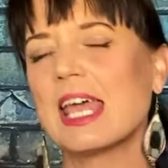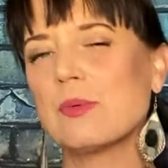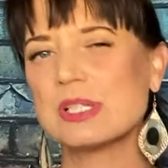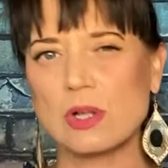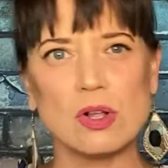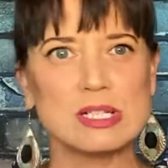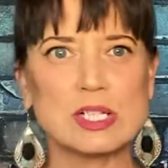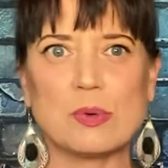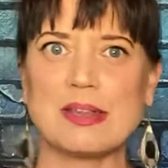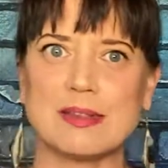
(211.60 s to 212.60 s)
was
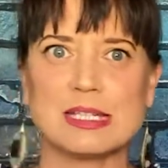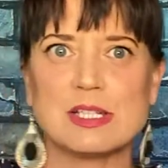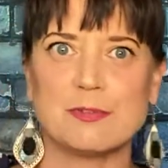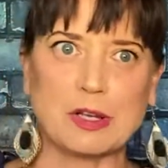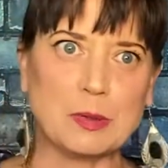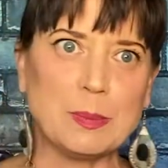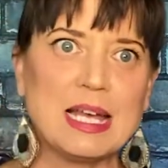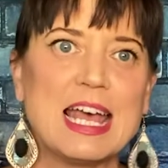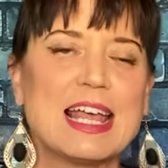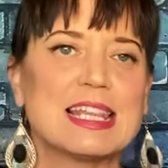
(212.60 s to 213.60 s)
also in this film
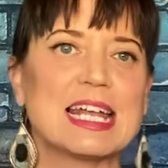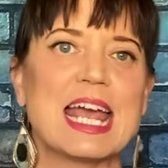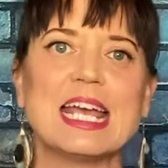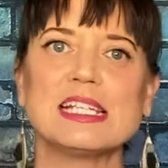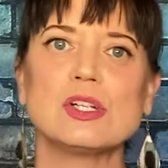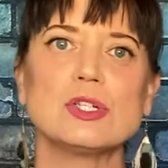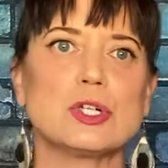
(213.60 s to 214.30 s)
that Hazel